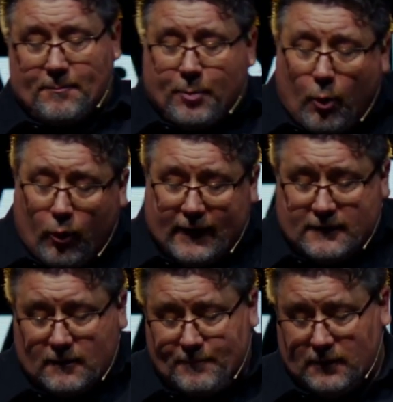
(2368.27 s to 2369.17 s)
to pour
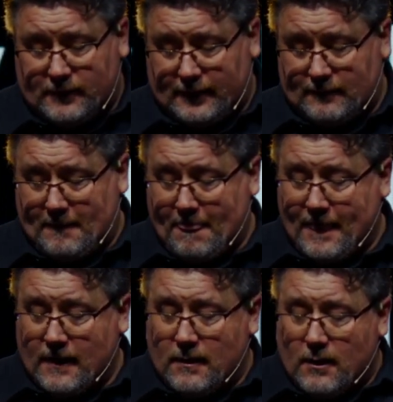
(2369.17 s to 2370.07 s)
into the building.
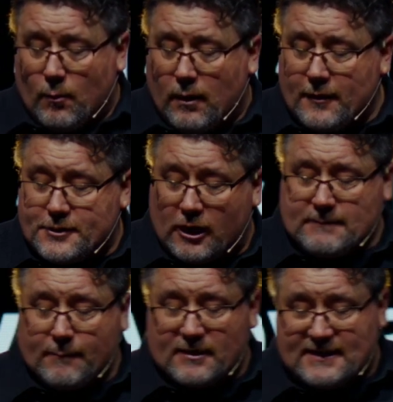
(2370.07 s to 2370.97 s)
One of the
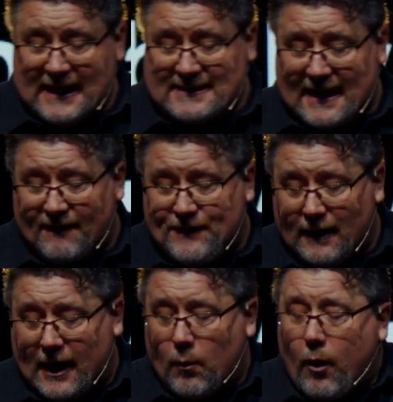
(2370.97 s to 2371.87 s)
church members says that it
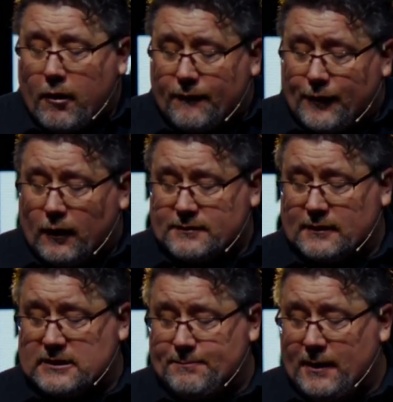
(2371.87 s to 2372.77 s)
felt like waterfalls
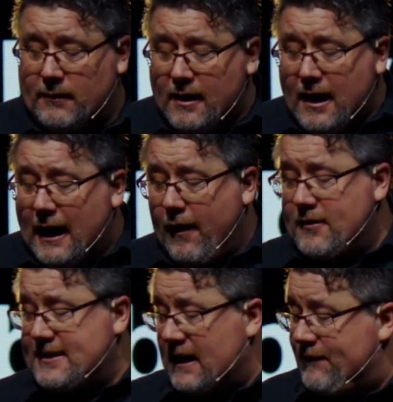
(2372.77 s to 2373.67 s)
in his spirit.
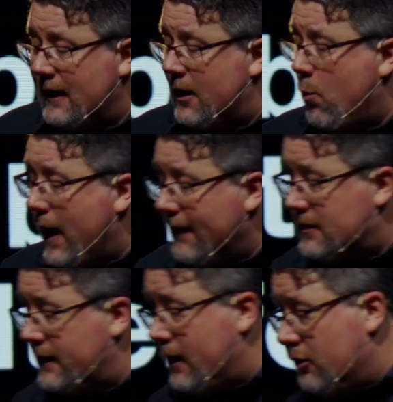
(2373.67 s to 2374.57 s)
Another said it felt like
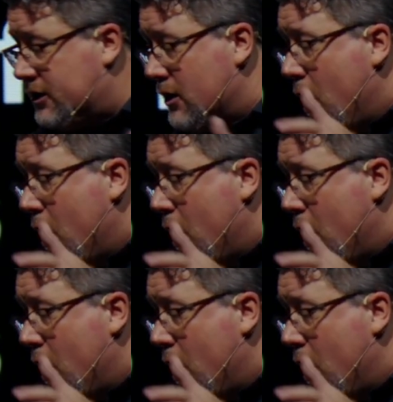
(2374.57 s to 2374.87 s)
waves of the ocean.